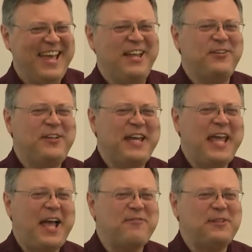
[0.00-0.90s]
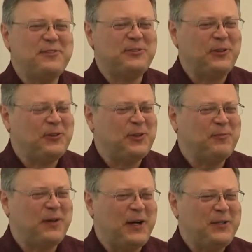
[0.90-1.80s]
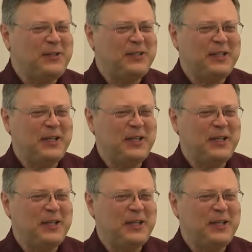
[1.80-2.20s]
Today I will talk about